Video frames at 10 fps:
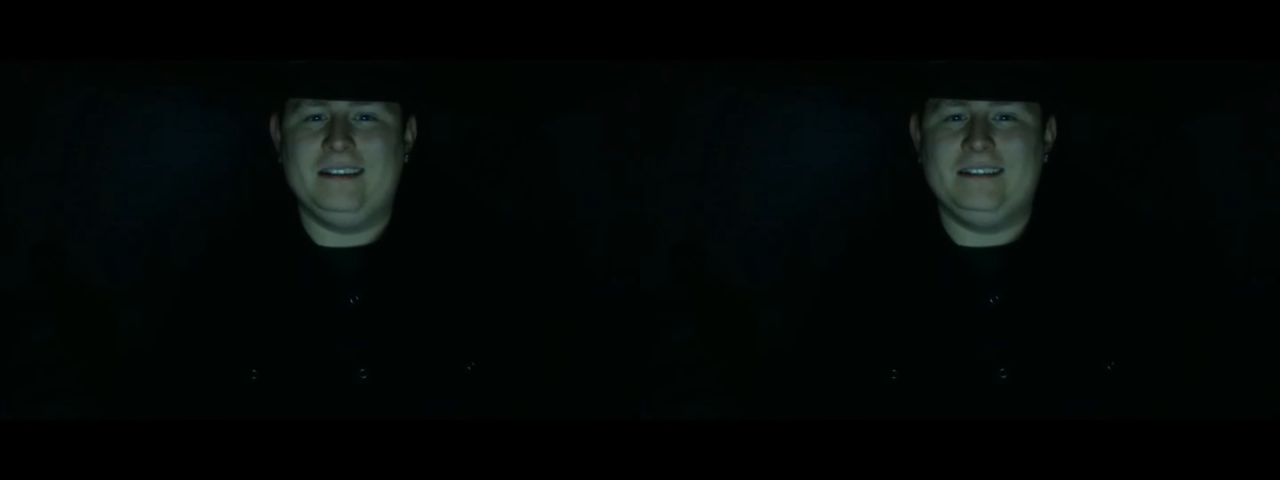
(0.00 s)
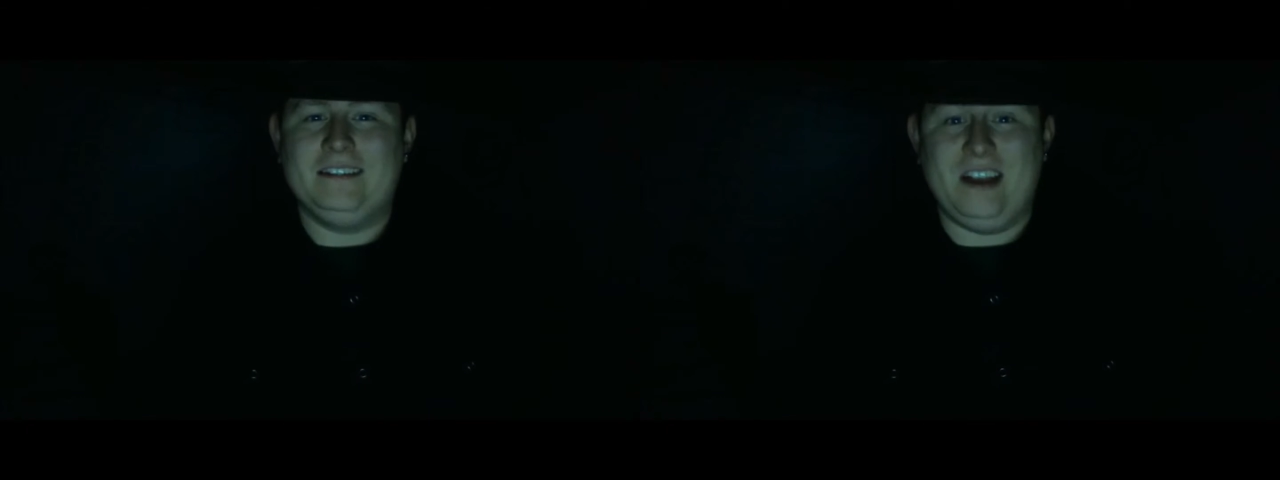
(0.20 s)

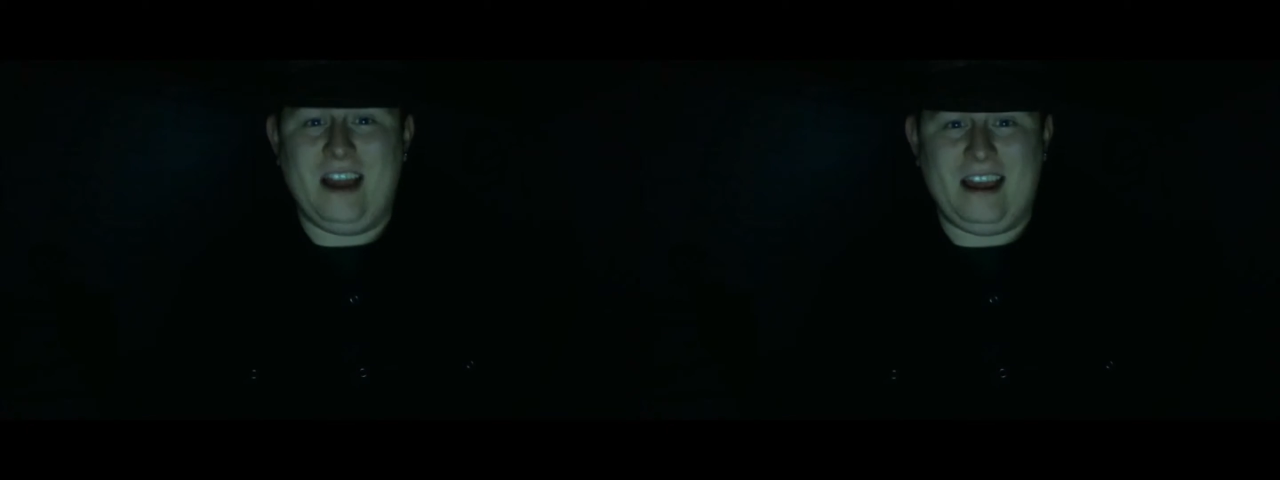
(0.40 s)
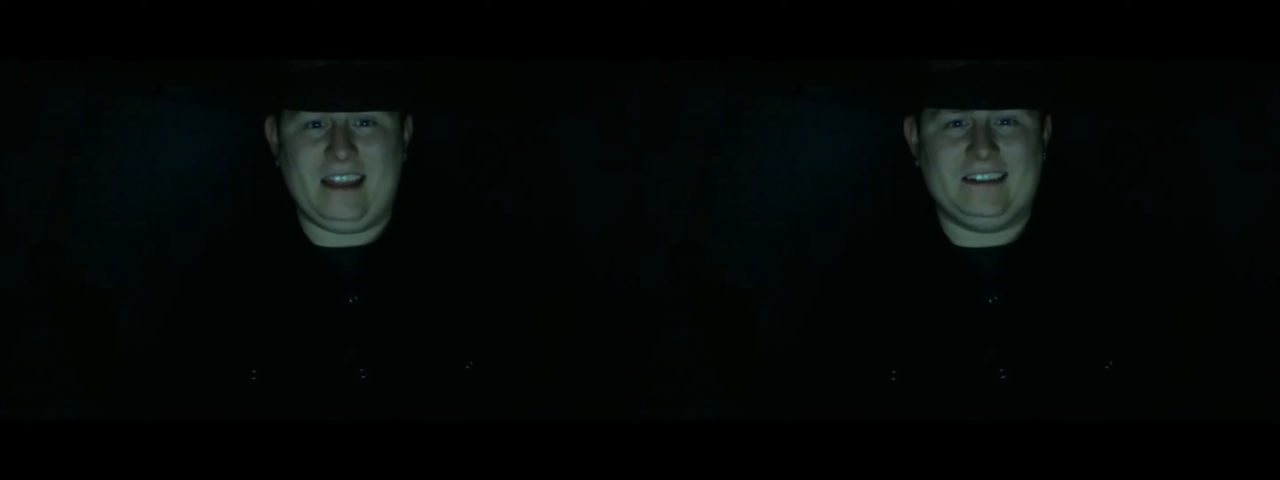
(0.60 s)

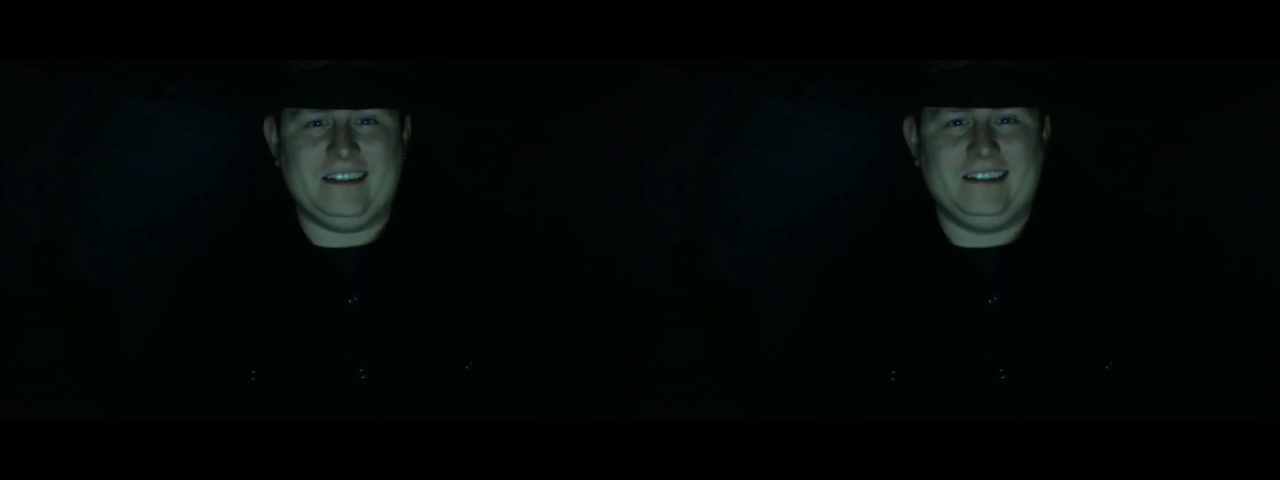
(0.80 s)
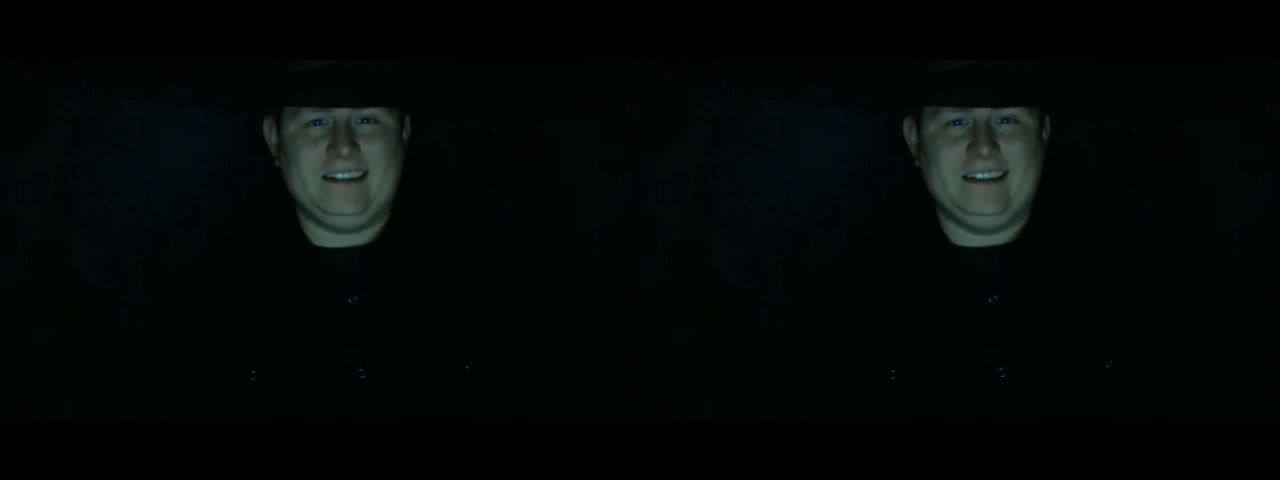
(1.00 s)
Tonight,
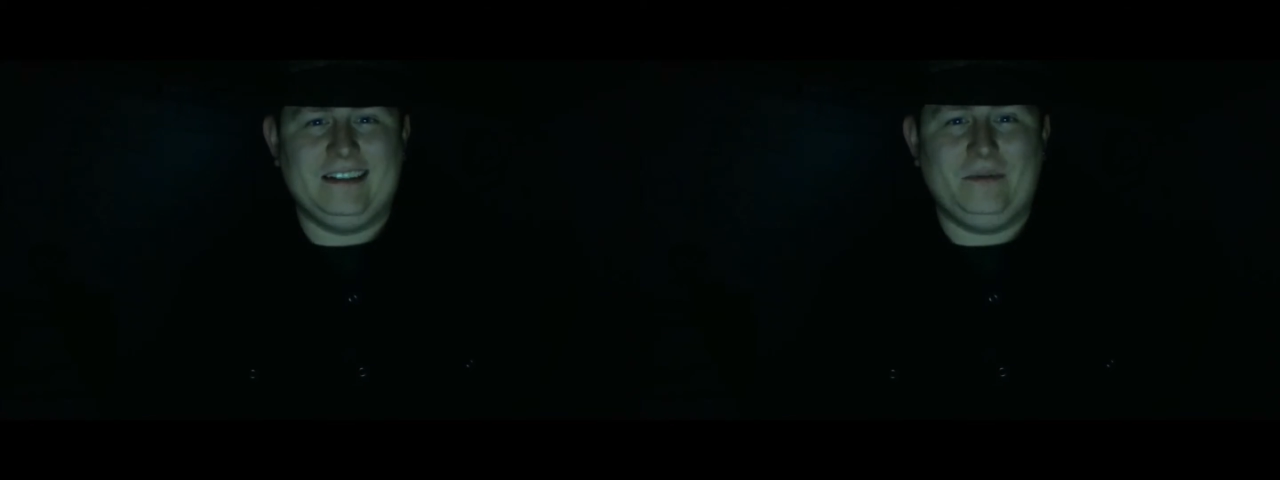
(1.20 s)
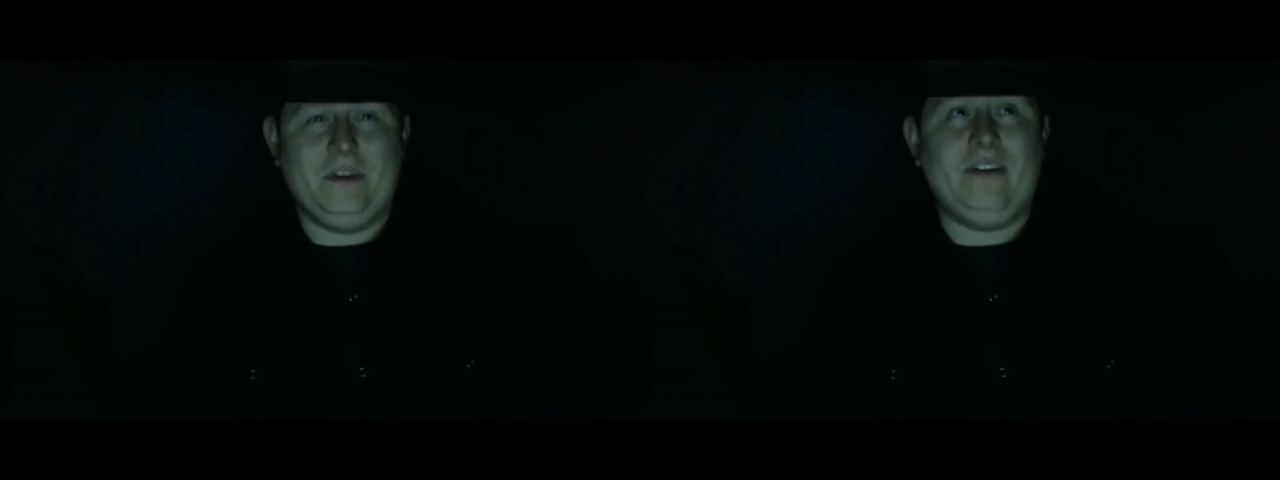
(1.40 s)

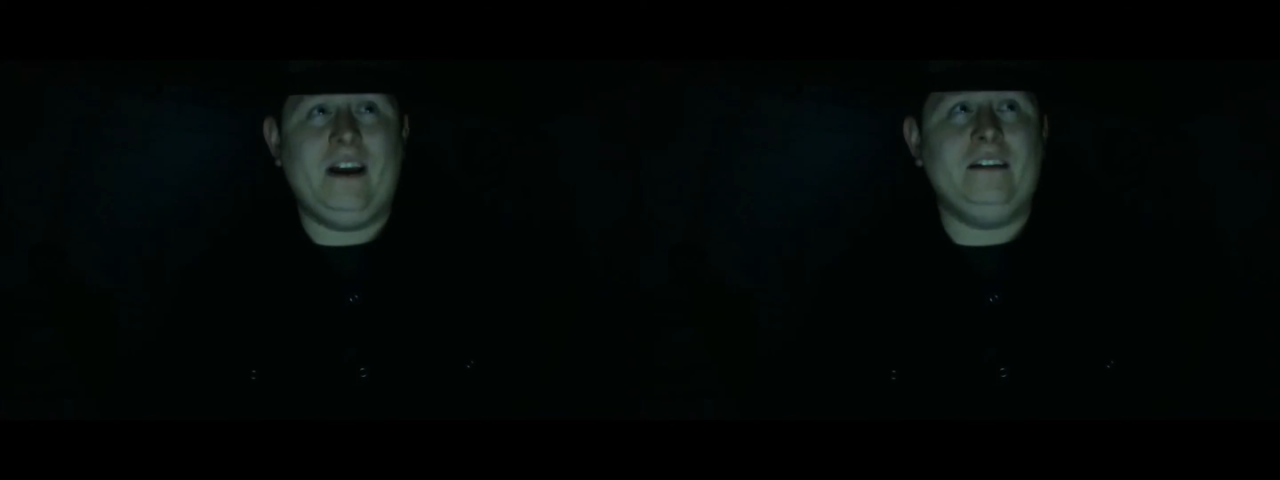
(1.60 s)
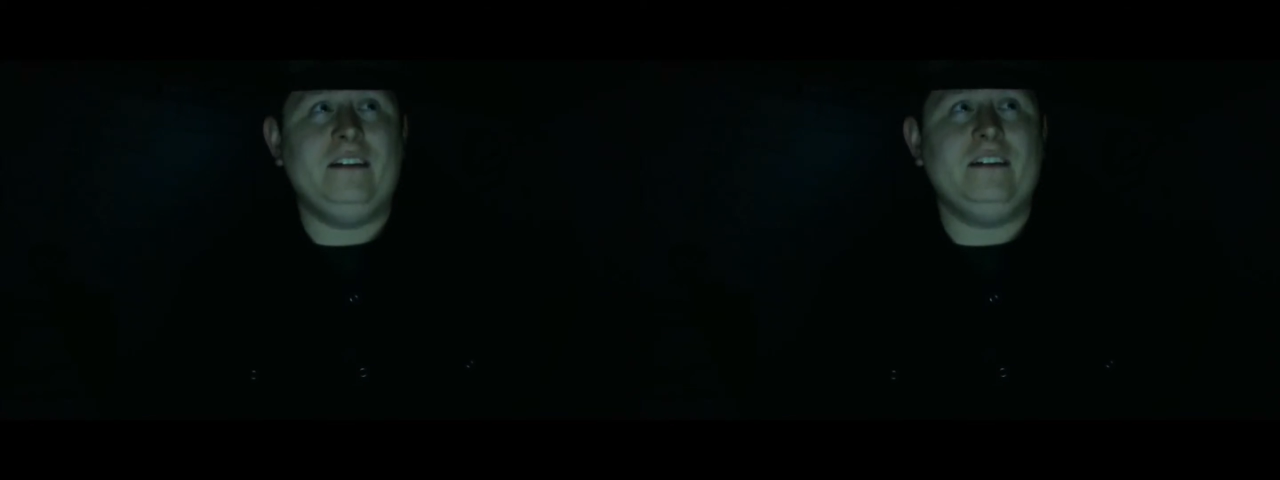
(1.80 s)
we
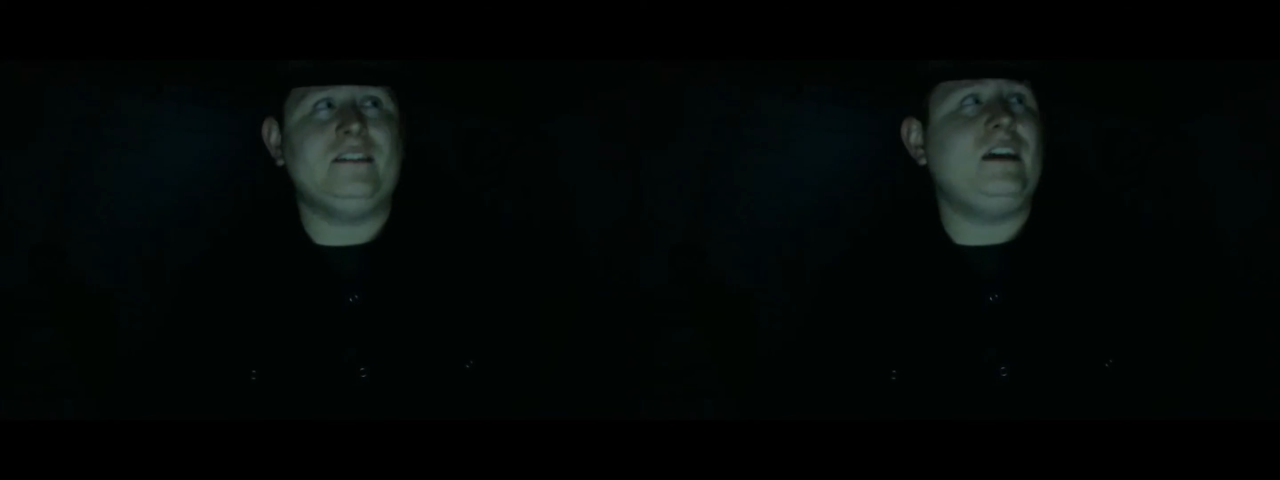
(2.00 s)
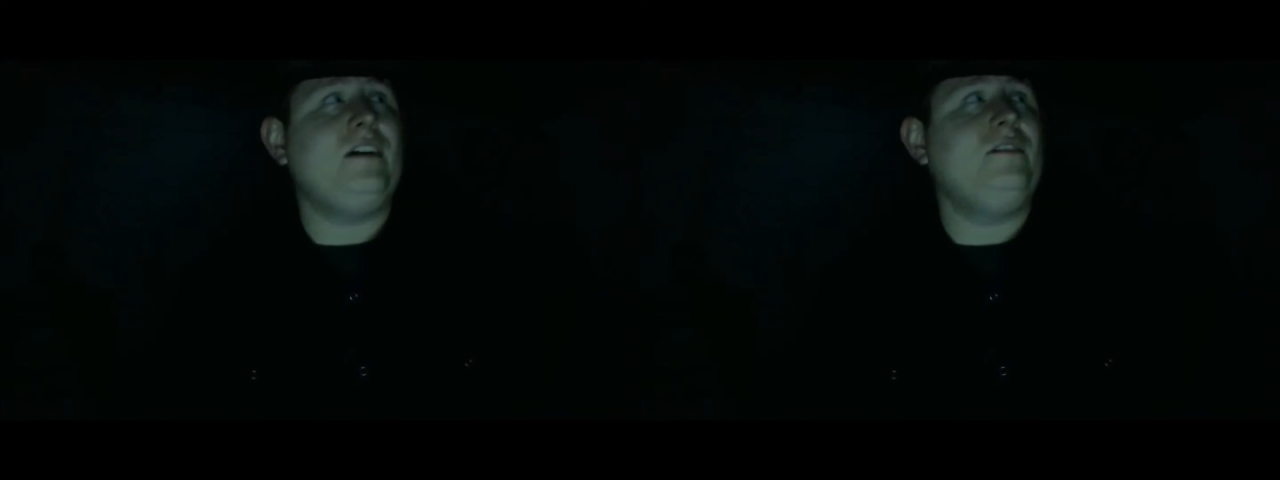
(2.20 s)
find
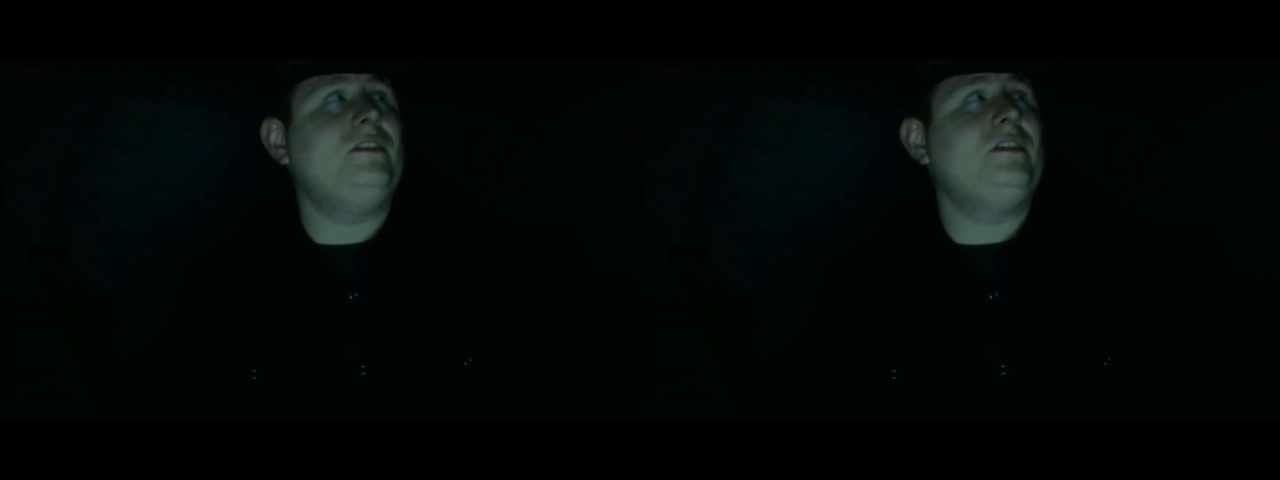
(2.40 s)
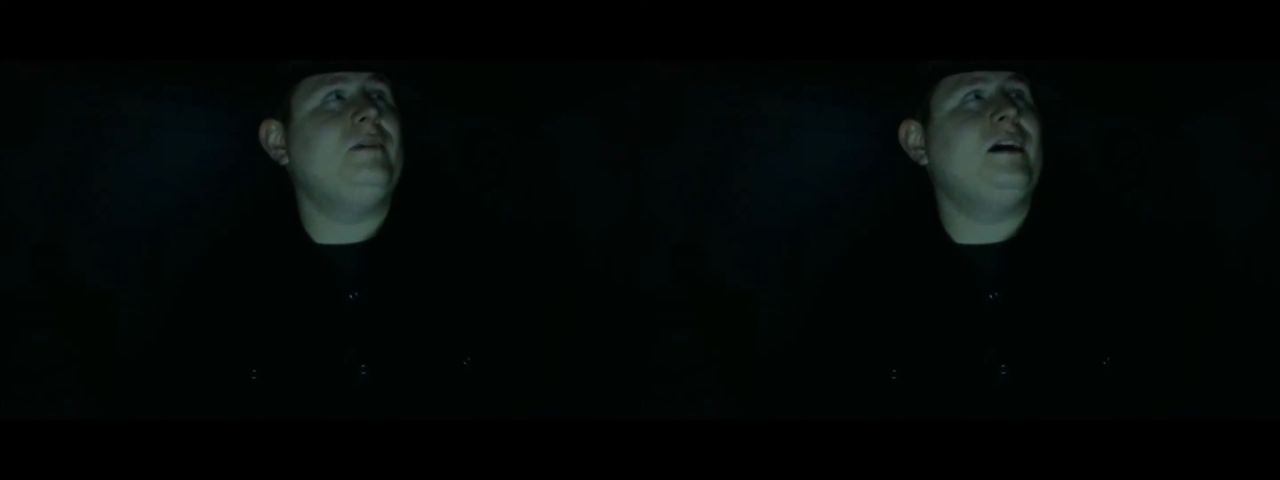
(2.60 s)
ourselves in my